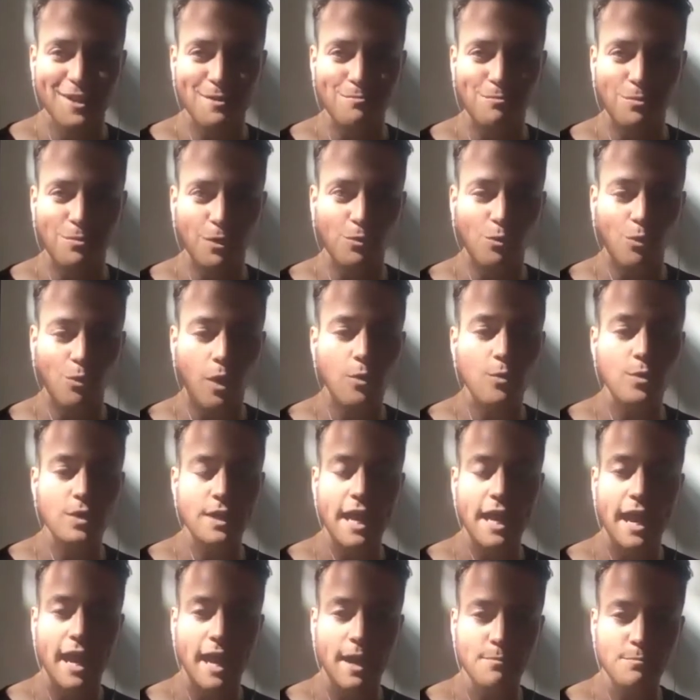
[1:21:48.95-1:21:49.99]
But what would
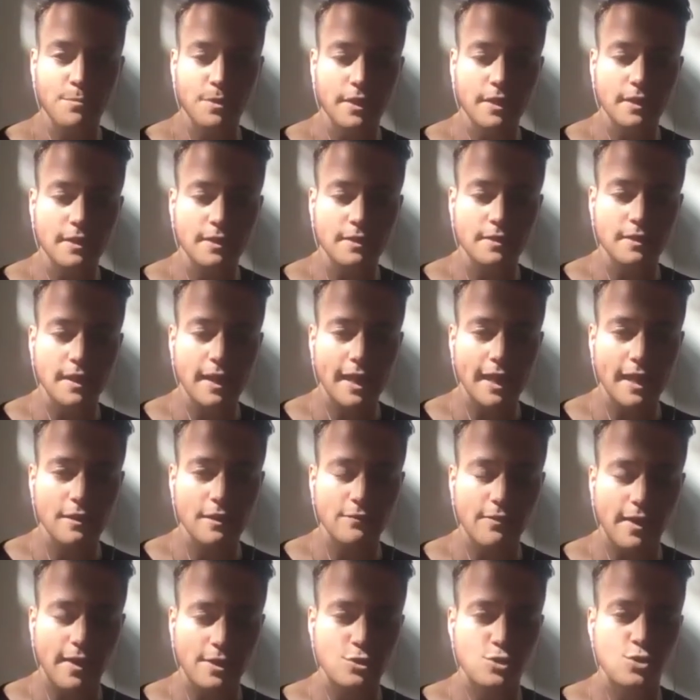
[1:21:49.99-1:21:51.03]
happen
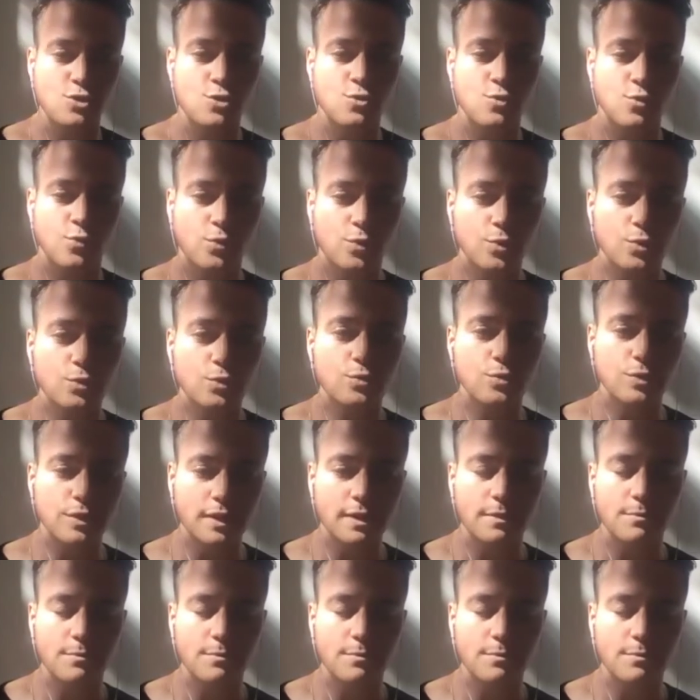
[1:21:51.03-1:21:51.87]
if I truly